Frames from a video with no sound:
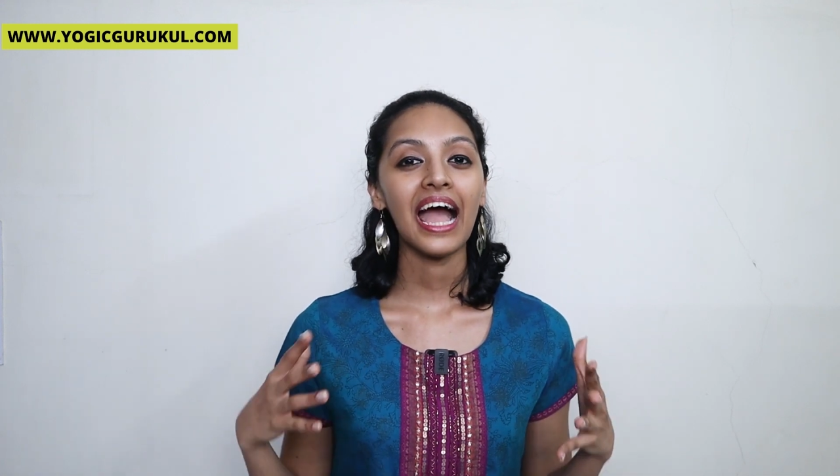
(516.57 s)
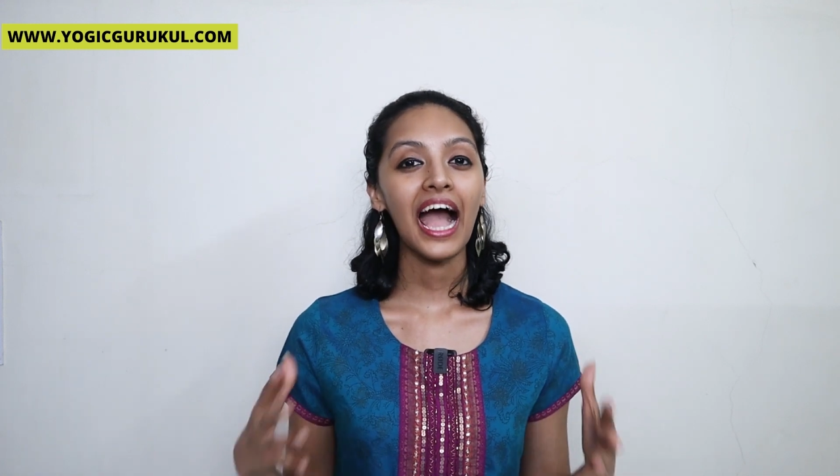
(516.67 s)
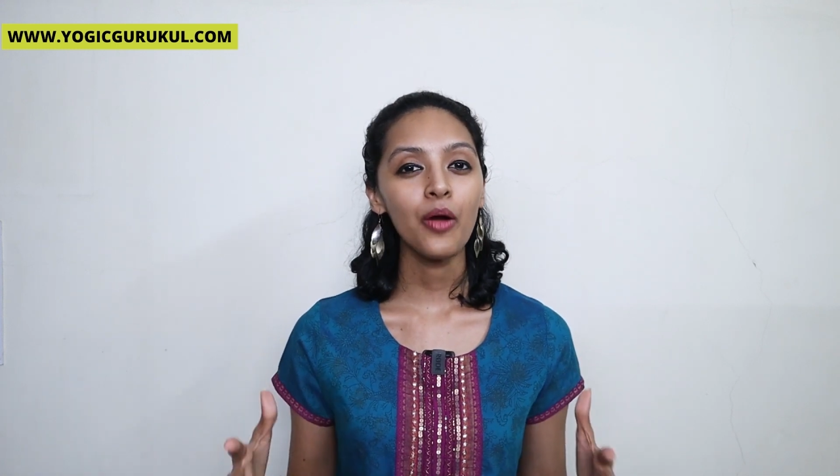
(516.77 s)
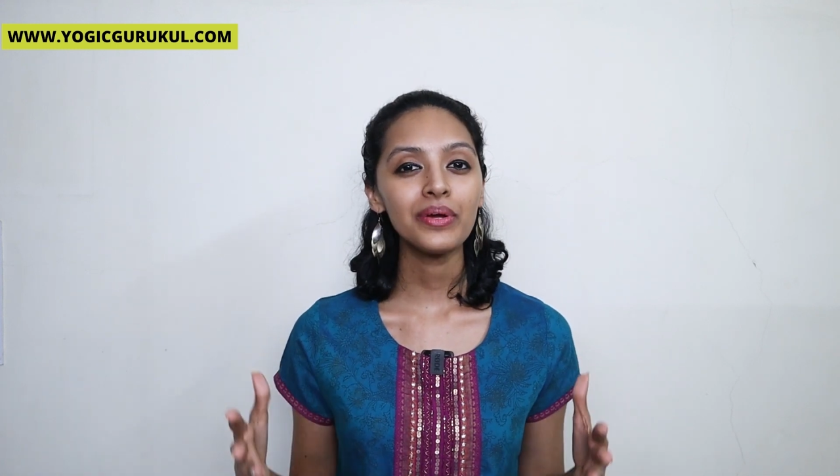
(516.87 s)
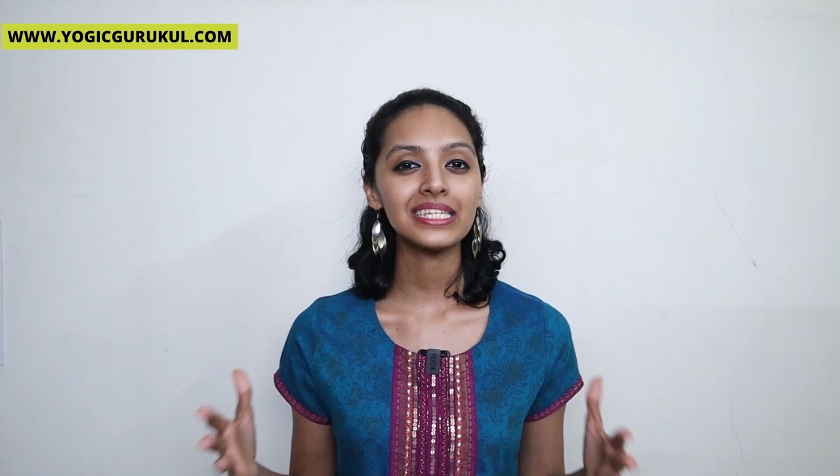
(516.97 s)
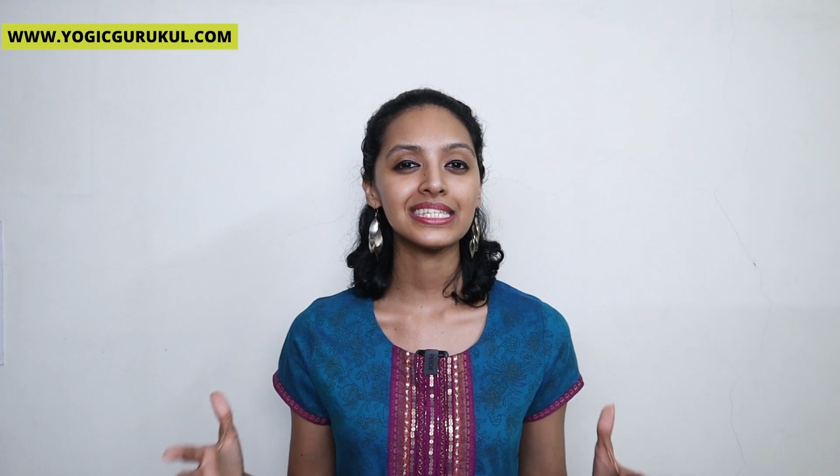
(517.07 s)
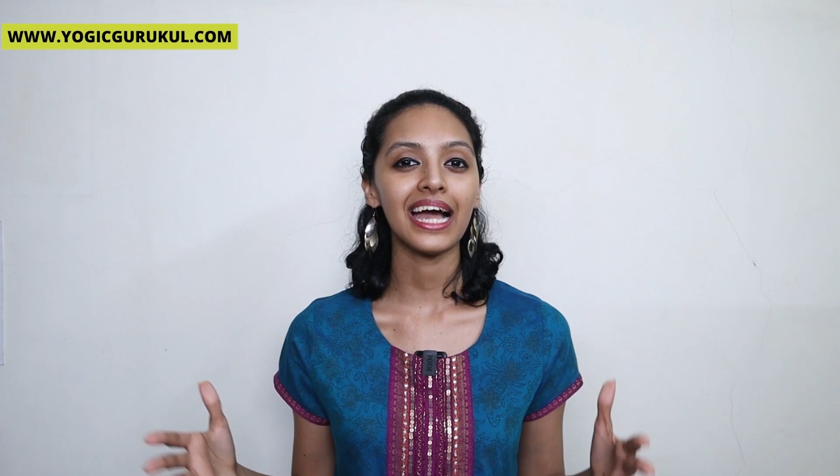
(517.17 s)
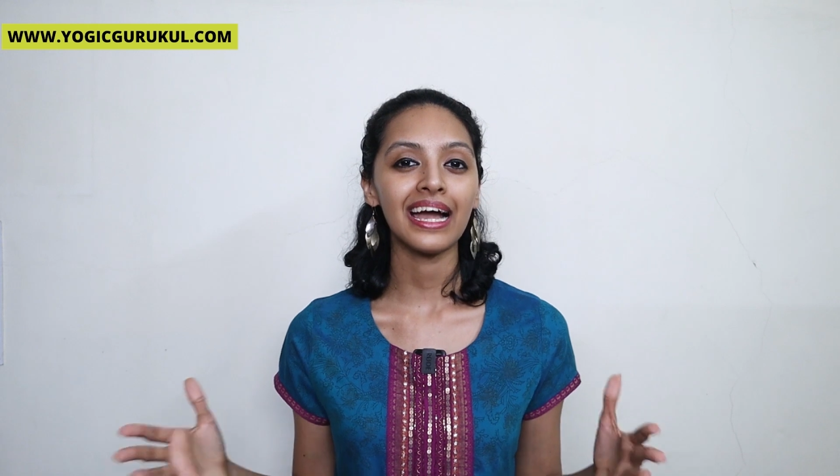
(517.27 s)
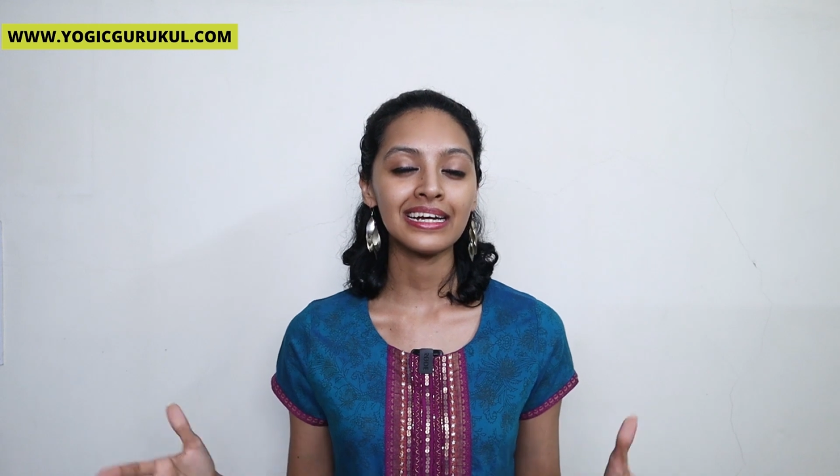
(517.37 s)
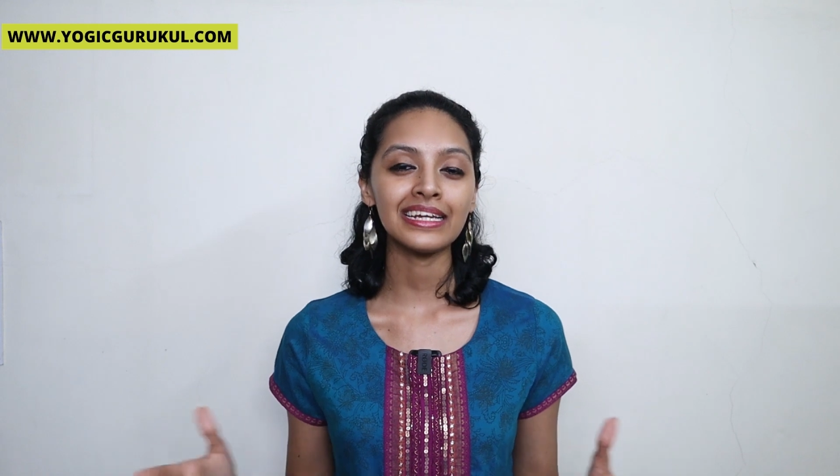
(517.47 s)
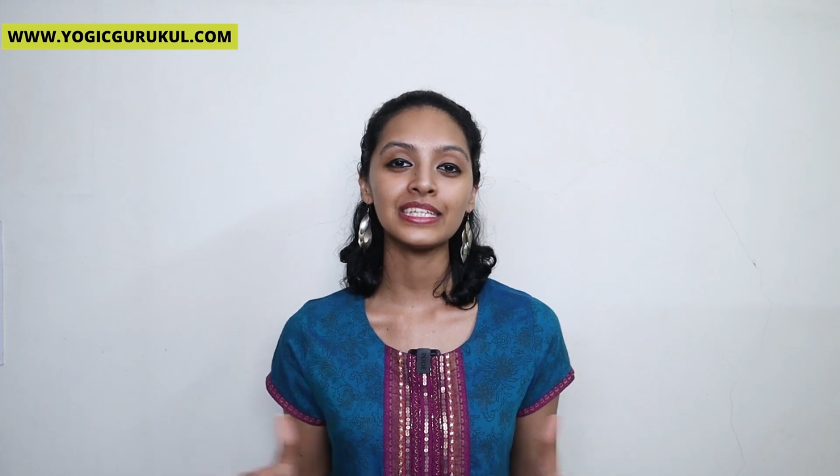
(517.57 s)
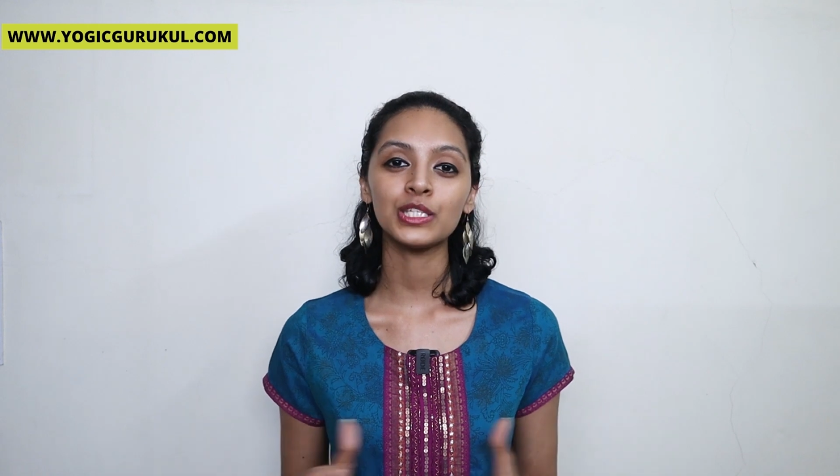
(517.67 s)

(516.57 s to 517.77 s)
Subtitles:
how exactly